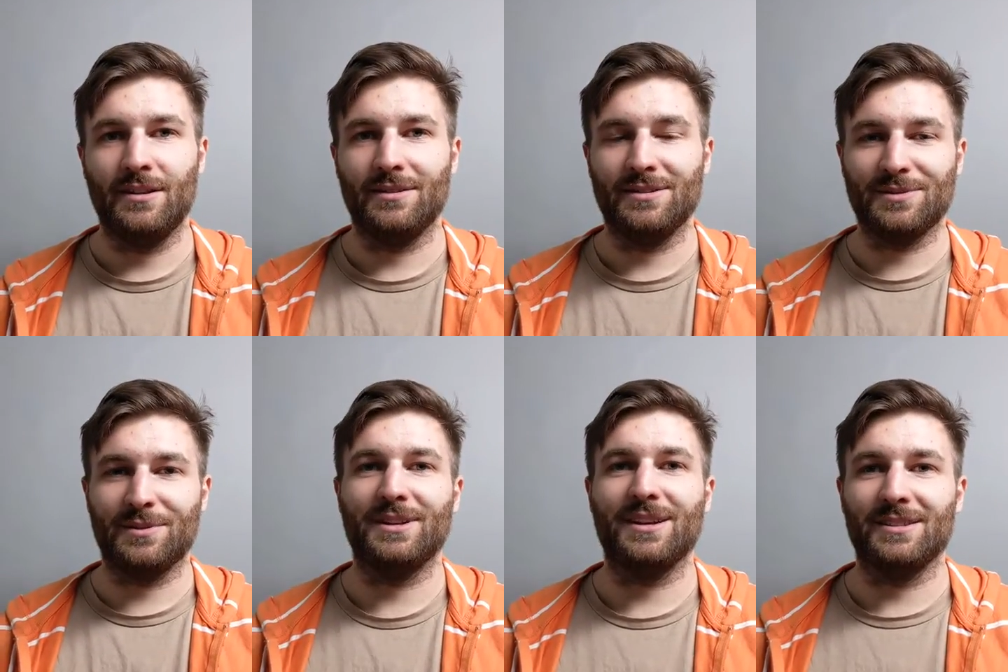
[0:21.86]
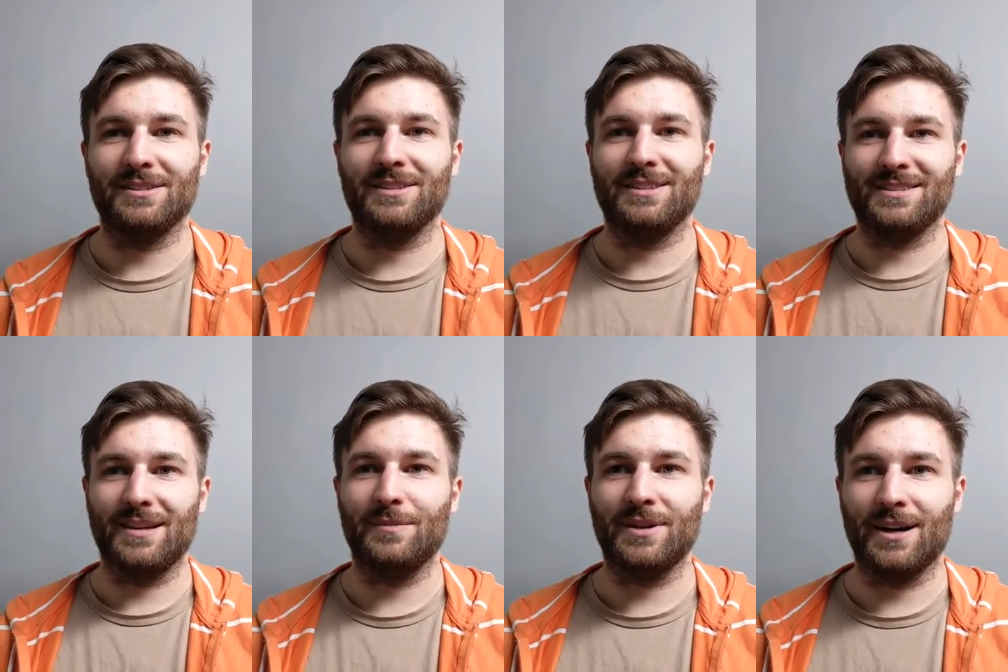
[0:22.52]
The storyteller at the
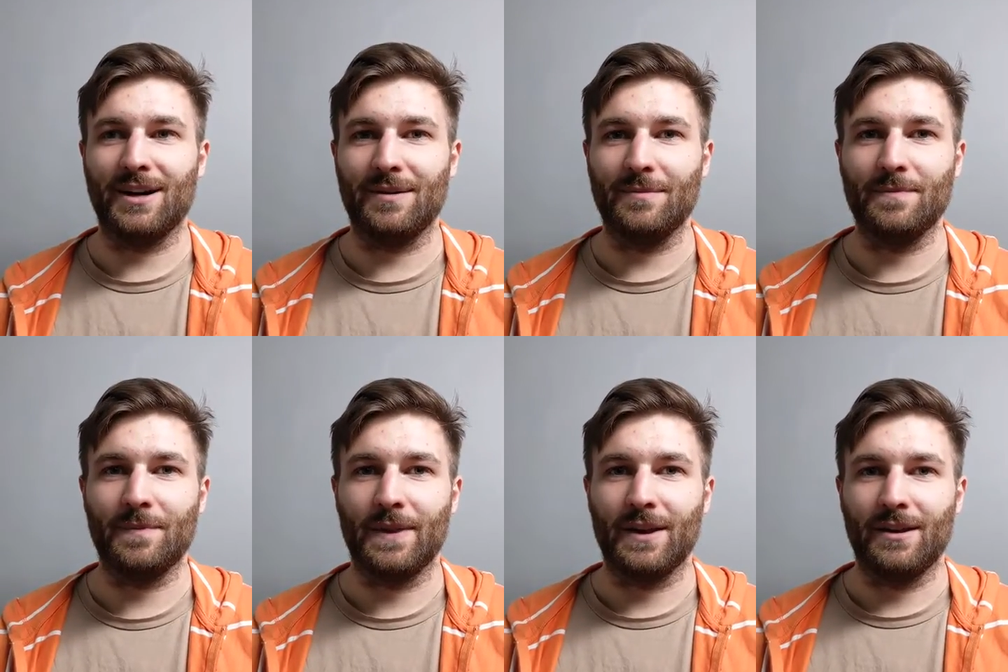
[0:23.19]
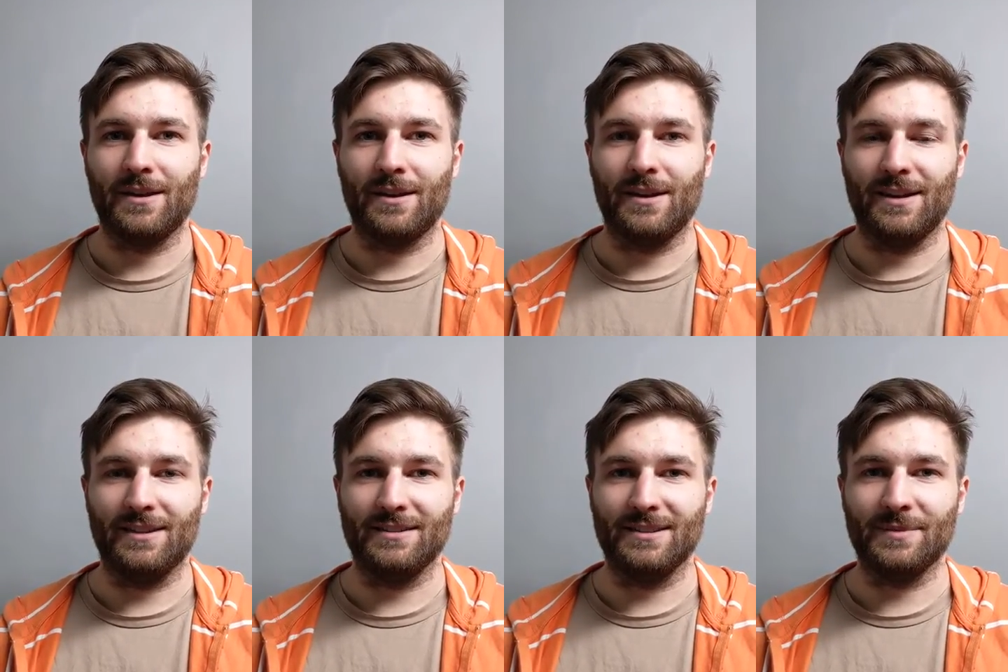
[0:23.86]
same time
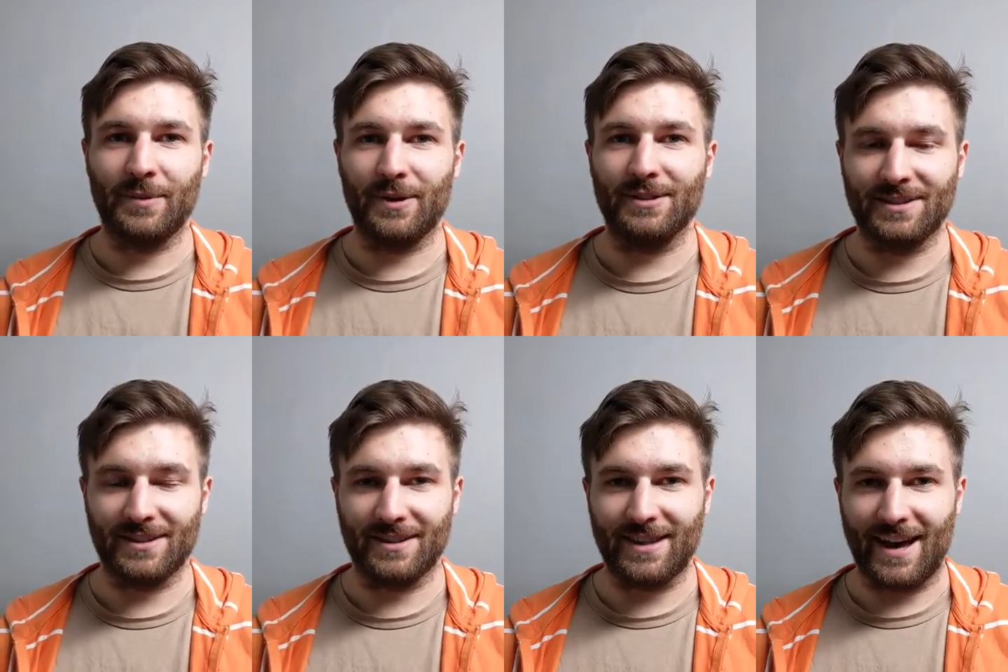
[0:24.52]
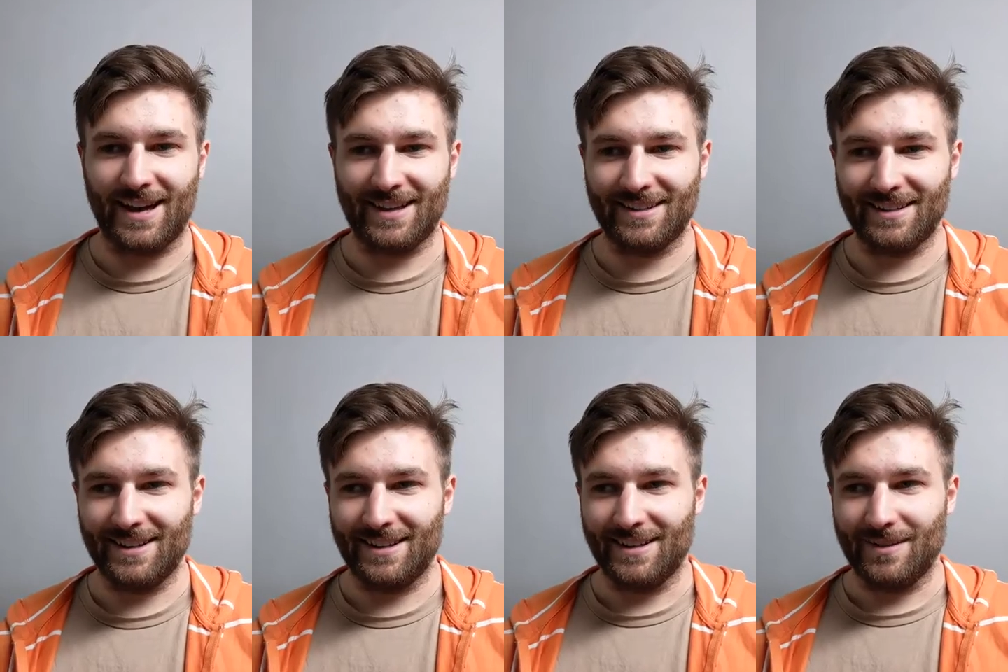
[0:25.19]
is experiencing that
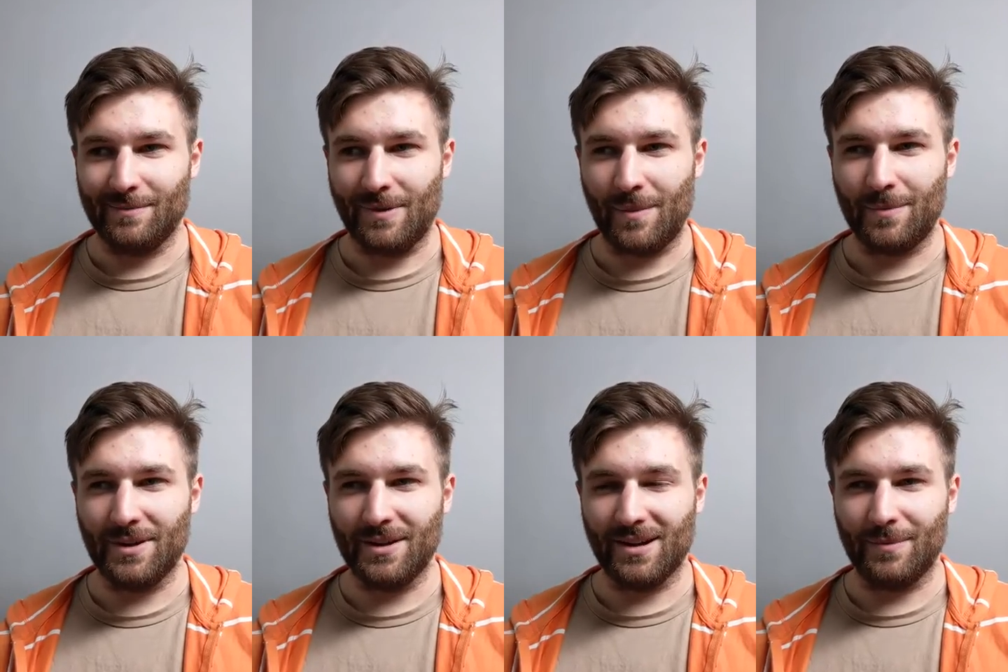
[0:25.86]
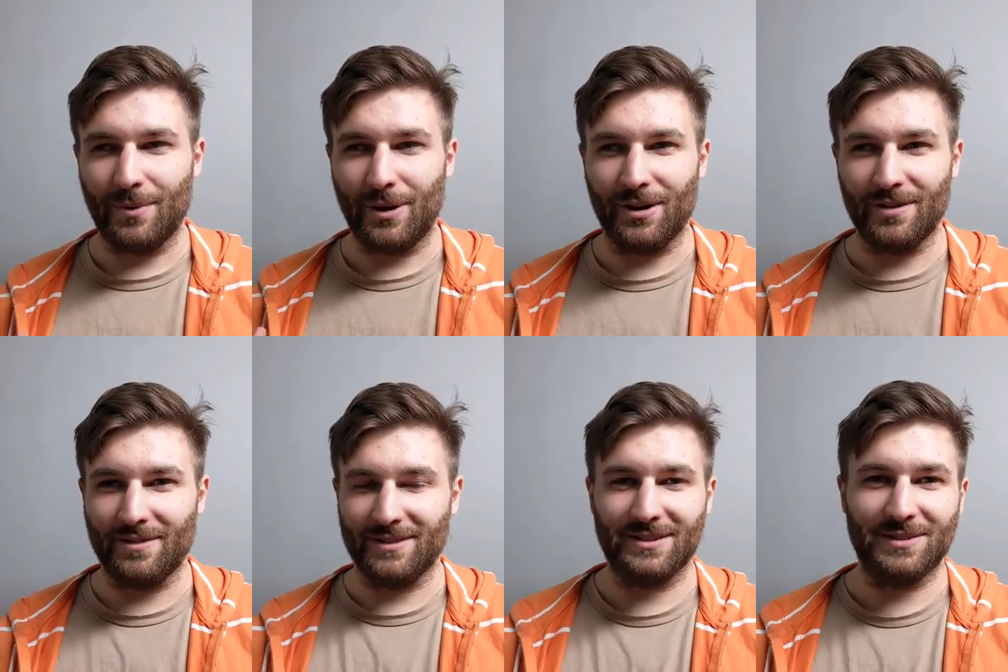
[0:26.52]
by being a part
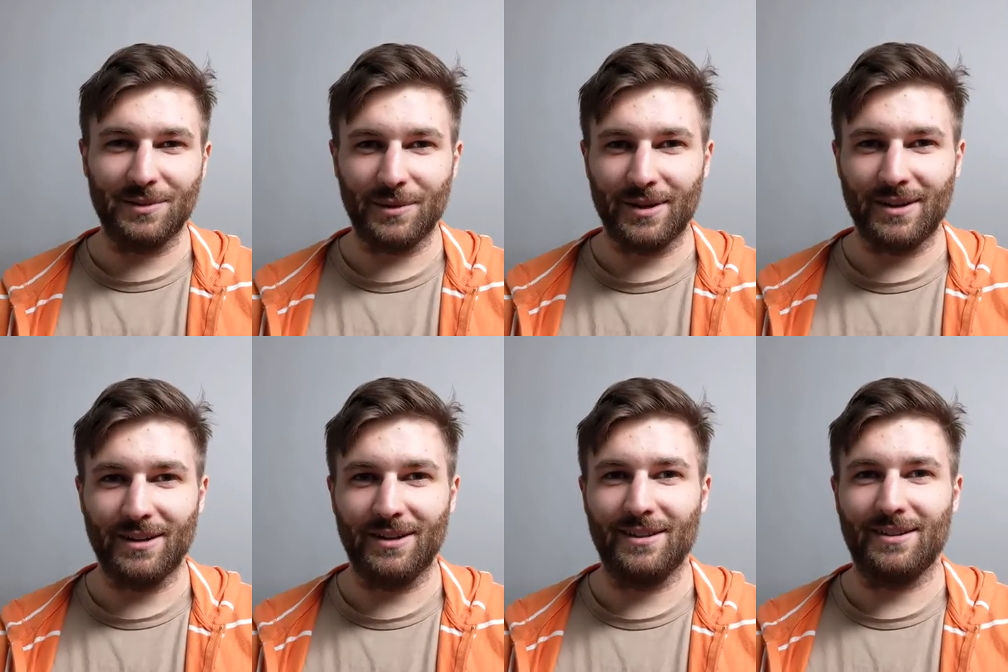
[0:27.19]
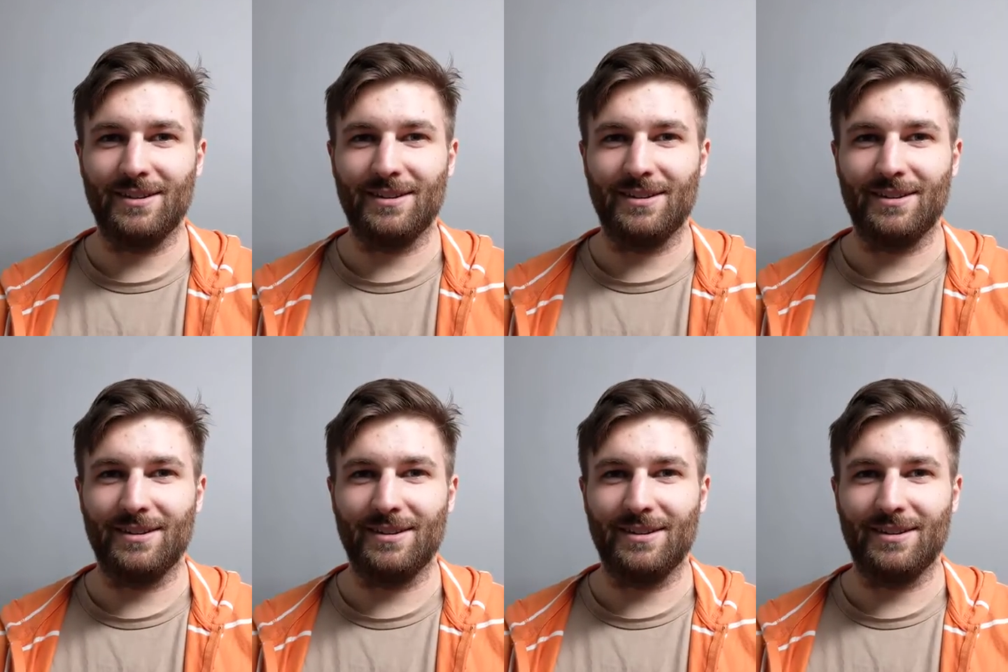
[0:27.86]
of the story,